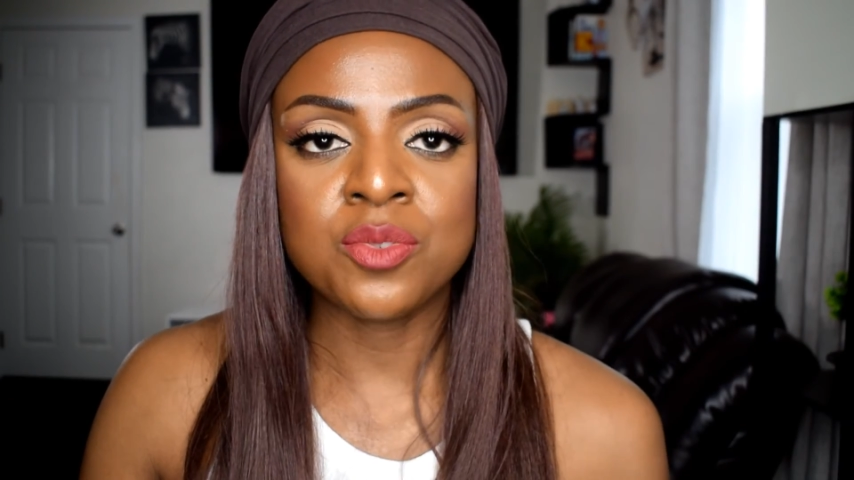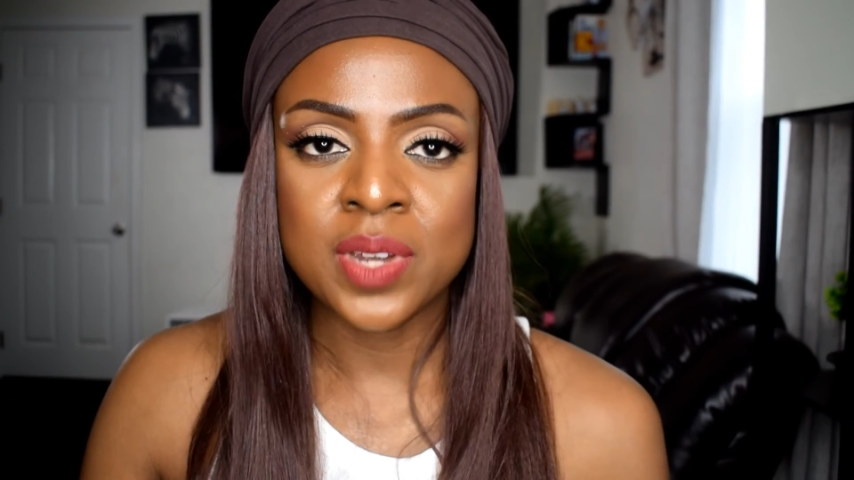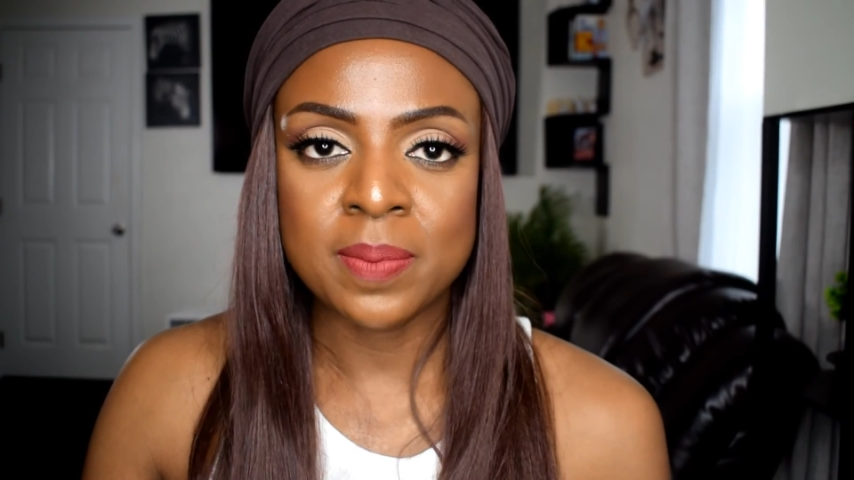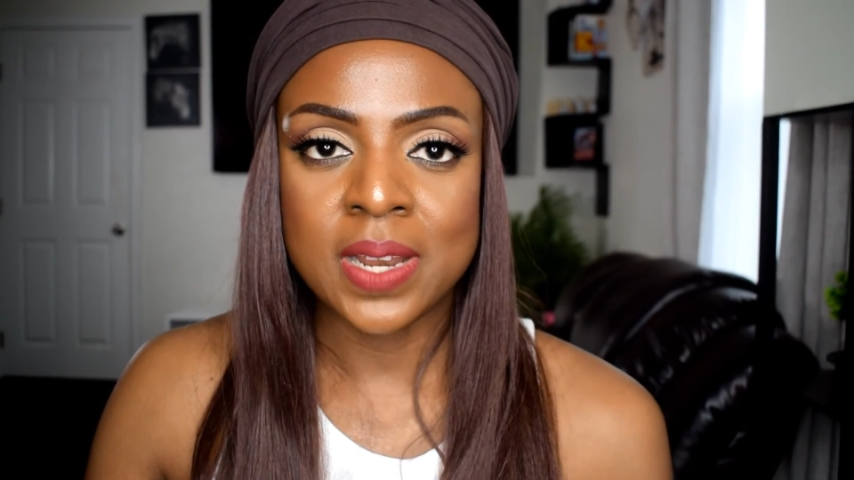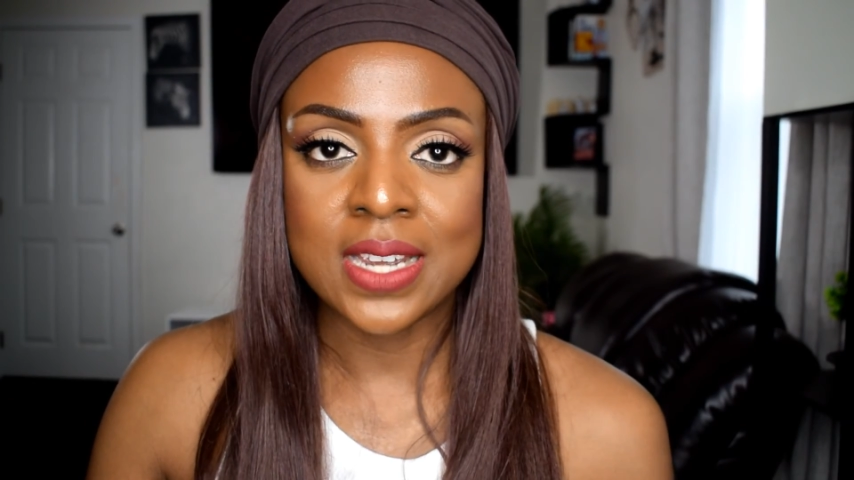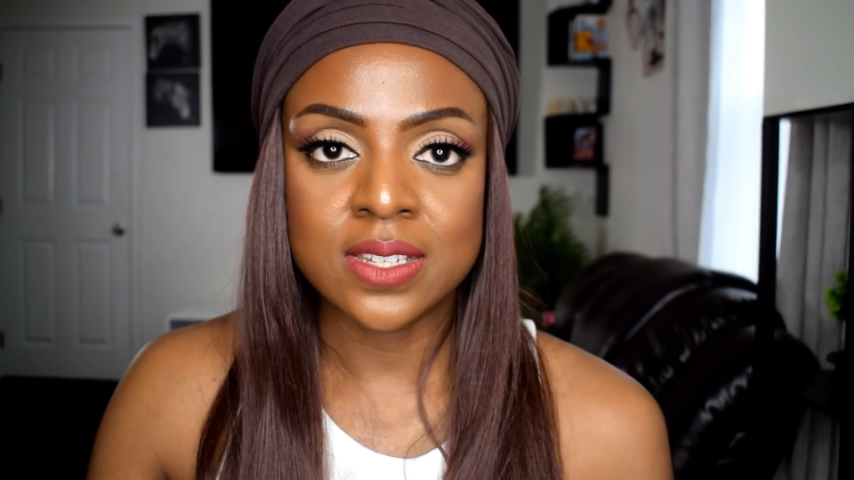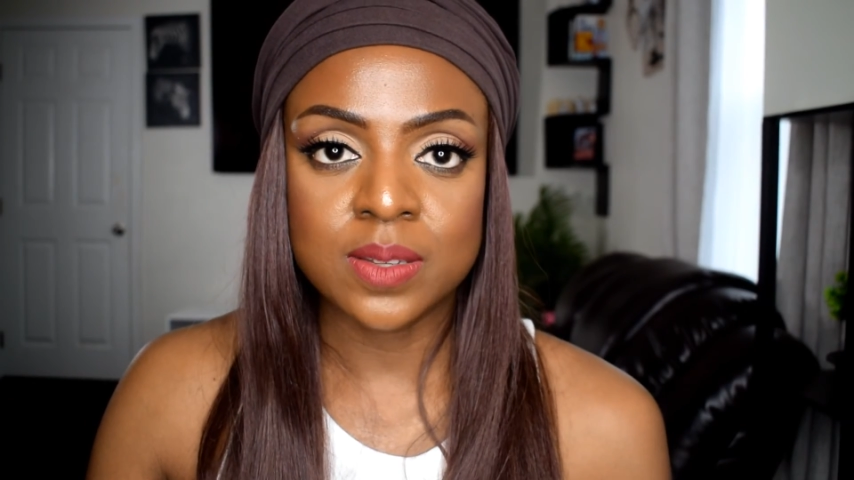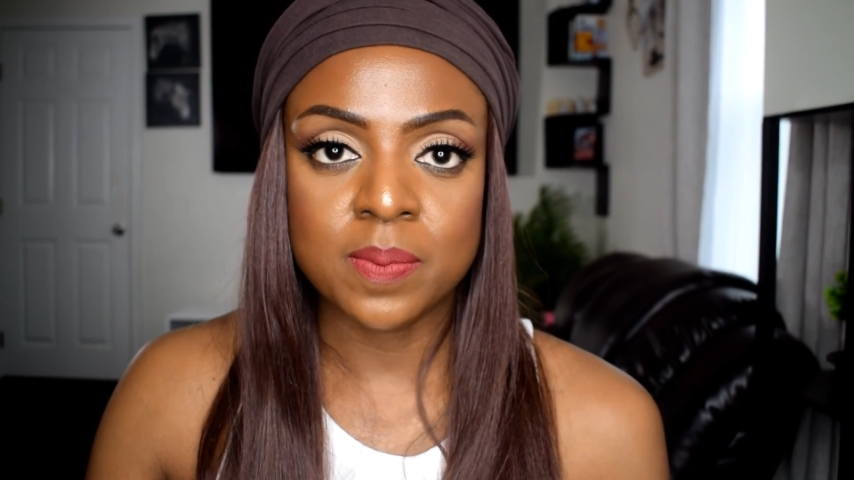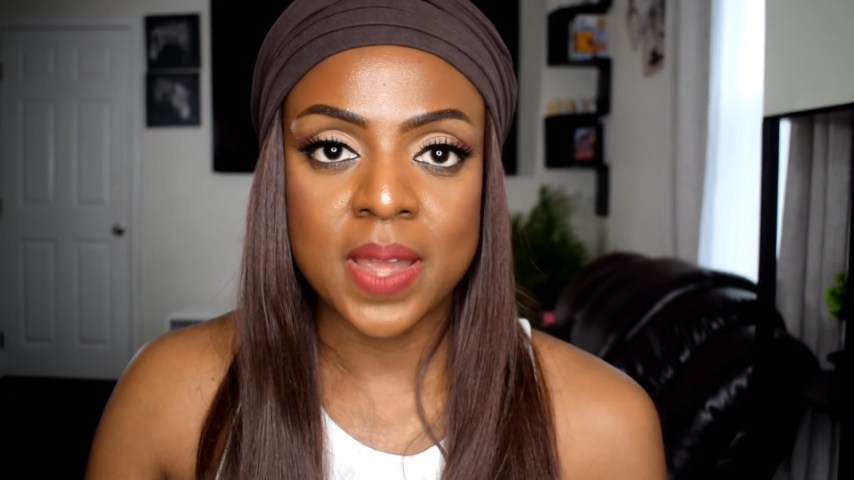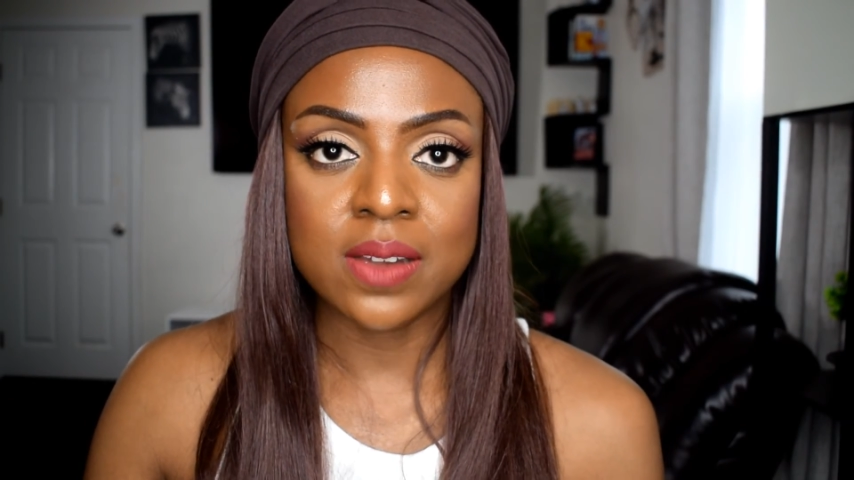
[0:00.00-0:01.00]
reapply
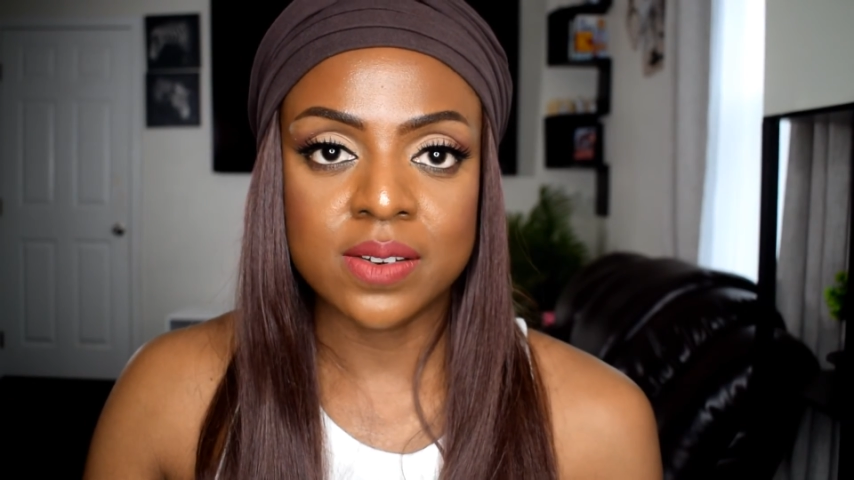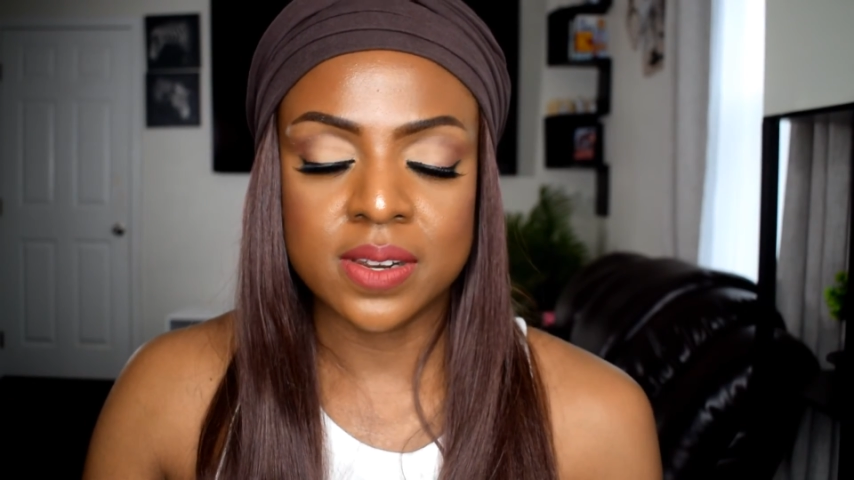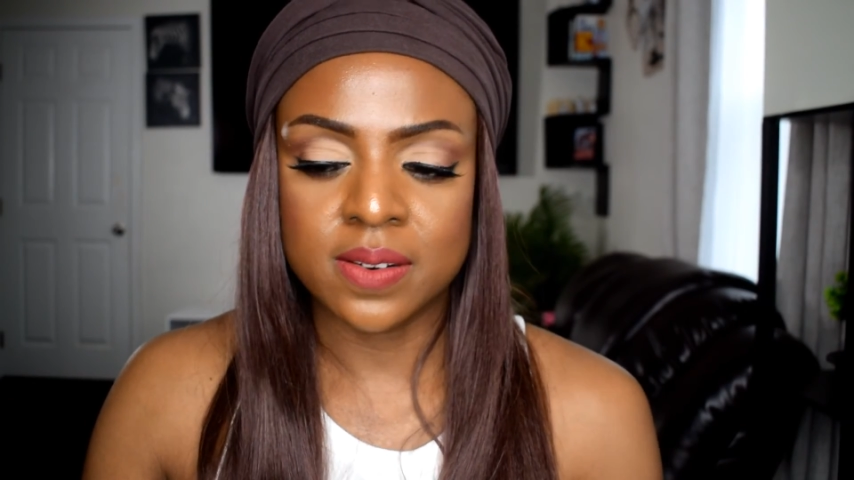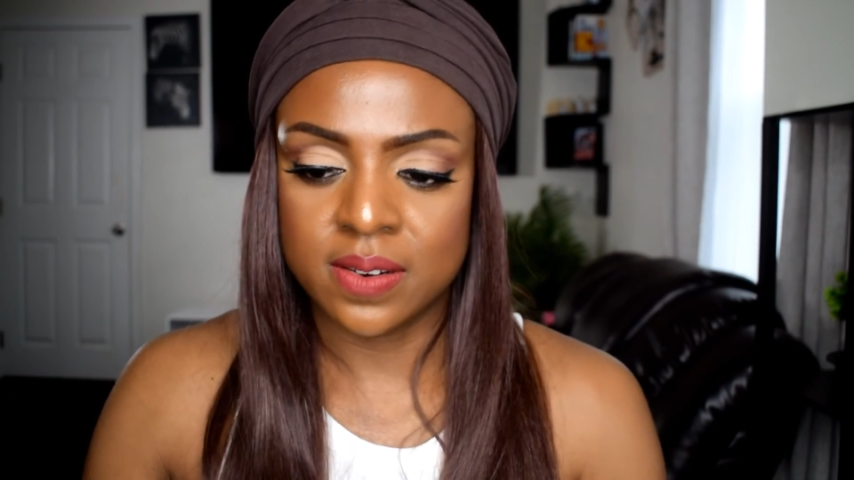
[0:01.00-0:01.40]
some powder.